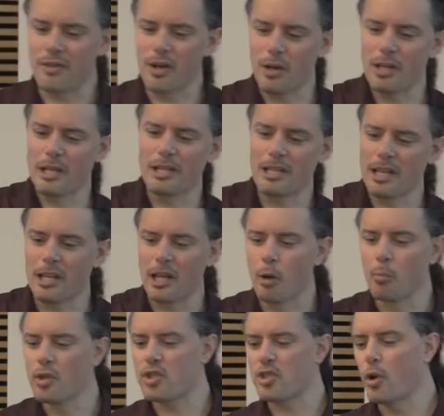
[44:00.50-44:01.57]
in
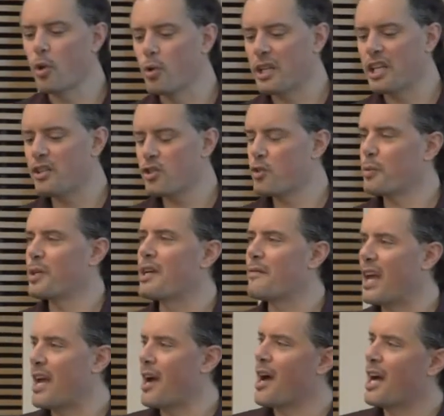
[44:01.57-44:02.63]
almost the whole history of
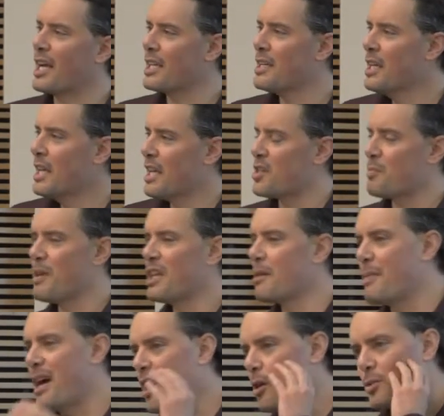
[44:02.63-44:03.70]
AI has been
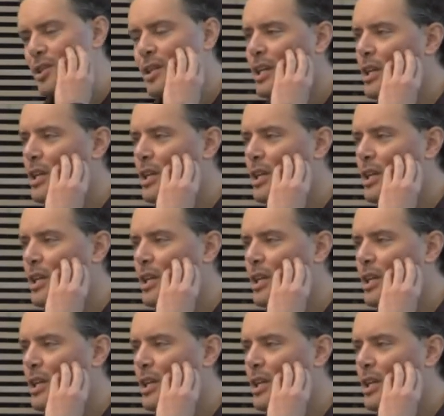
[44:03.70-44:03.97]
about